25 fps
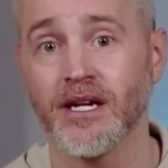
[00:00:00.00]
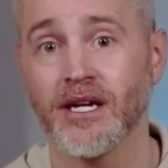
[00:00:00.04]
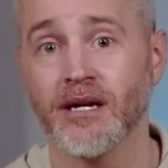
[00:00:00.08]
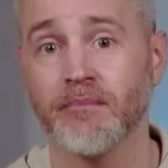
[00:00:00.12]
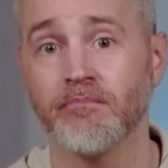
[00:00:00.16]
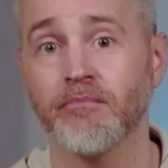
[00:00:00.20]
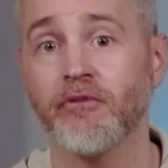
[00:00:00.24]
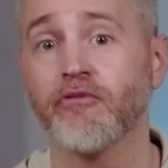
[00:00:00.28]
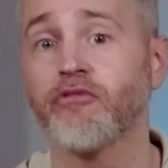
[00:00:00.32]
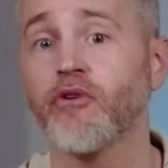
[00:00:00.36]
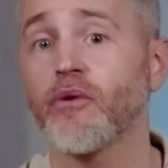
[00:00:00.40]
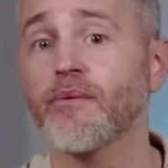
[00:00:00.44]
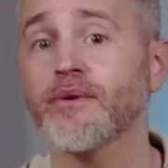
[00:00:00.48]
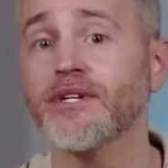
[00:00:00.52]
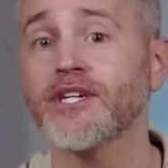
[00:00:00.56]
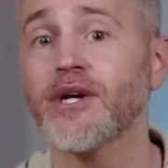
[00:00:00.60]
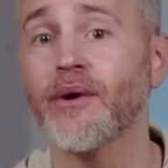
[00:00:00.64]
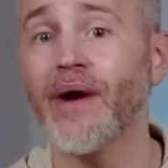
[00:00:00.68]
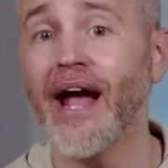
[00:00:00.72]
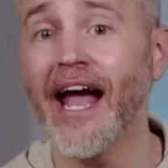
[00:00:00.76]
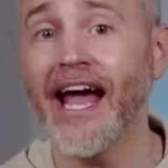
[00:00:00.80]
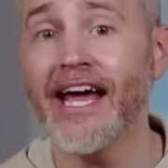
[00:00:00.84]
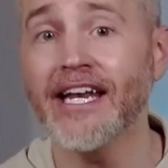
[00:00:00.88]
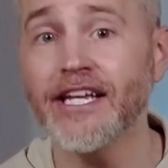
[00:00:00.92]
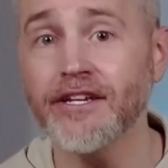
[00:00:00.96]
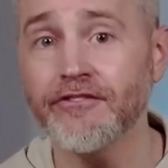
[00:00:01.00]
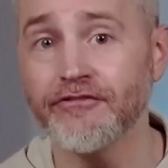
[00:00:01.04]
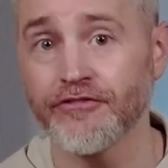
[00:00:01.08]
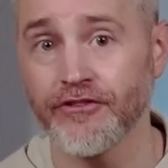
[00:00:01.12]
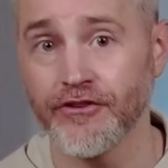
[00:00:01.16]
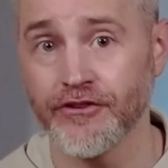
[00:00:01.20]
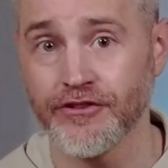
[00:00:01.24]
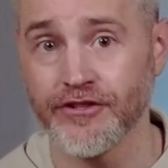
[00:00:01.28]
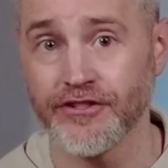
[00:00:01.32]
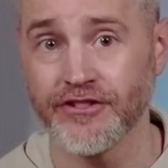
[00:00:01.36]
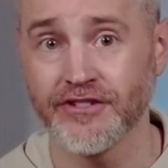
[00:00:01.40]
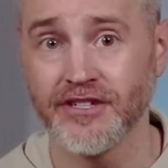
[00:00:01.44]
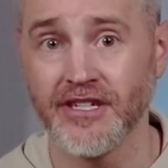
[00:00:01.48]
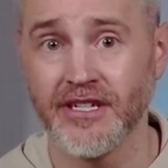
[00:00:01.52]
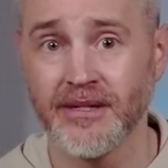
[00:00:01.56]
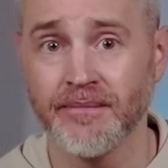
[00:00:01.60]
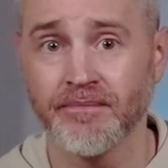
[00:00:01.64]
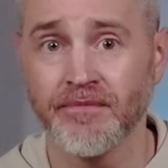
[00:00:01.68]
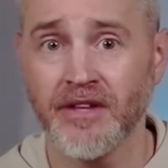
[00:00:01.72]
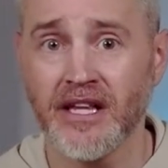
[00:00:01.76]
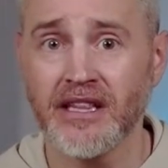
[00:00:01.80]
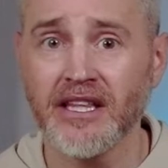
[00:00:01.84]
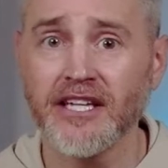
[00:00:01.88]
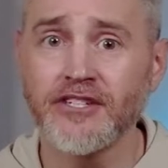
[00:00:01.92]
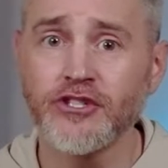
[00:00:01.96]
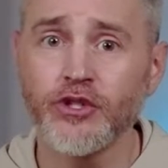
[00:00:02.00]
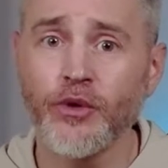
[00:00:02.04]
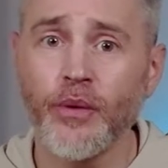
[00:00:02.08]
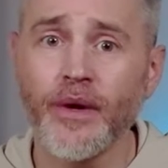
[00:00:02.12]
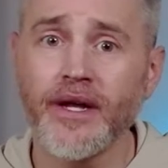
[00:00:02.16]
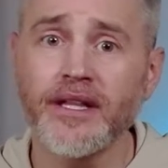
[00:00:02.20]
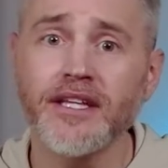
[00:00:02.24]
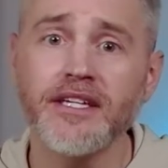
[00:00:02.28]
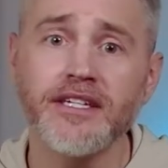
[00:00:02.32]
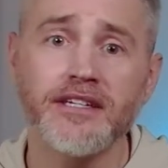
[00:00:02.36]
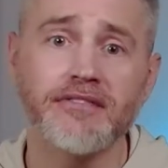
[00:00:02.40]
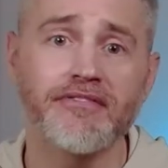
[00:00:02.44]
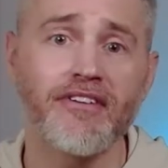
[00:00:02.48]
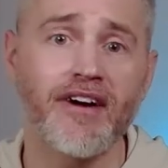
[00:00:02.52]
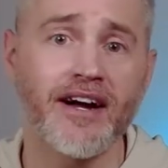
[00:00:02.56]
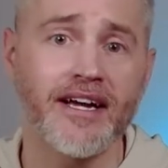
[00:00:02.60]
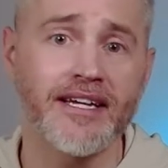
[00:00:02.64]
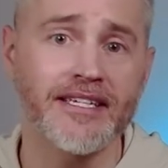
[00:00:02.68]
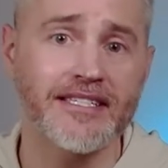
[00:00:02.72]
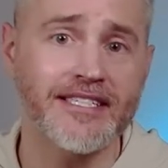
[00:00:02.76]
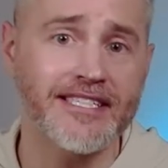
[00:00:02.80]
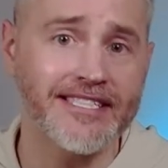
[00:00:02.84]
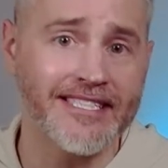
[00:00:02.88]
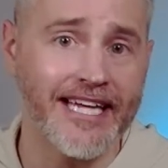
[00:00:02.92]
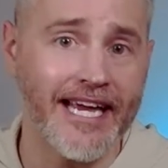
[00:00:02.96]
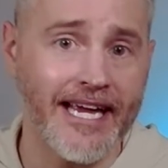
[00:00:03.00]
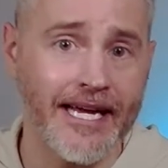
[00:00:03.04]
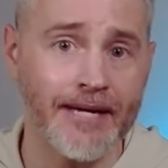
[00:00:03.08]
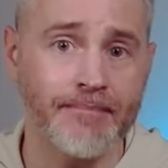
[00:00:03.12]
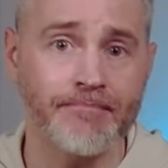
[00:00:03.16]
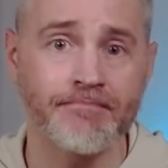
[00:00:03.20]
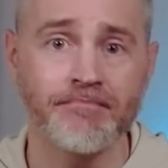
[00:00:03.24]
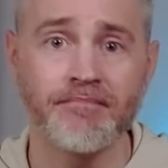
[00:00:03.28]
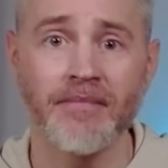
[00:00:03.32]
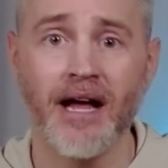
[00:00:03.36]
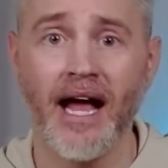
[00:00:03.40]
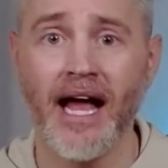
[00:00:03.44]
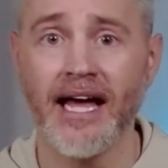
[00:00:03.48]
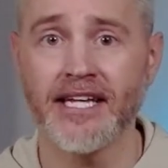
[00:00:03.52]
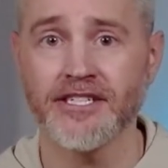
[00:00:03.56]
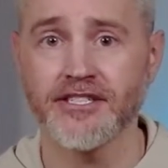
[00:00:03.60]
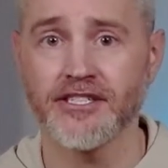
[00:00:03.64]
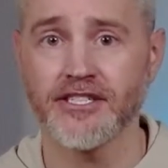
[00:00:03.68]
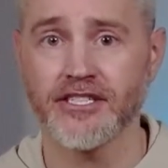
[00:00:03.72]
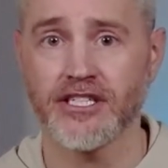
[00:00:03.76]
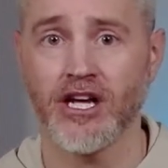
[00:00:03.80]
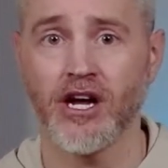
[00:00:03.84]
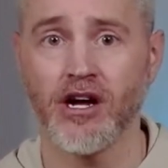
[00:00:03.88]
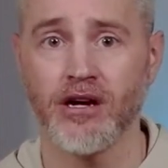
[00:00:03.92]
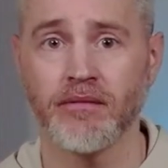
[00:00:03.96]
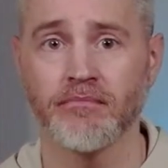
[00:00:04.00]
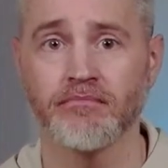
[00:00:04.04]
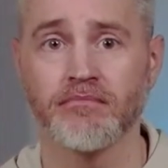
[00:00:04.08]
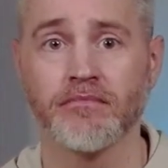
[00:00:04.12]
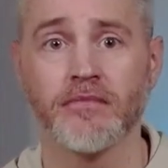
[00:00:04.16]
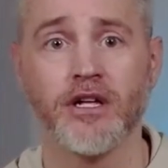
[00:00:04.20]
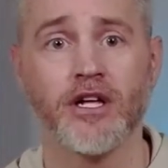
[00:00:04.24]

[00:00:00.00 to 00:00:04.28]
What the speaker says: Before we go any further, let's quickly define SAM and SOM.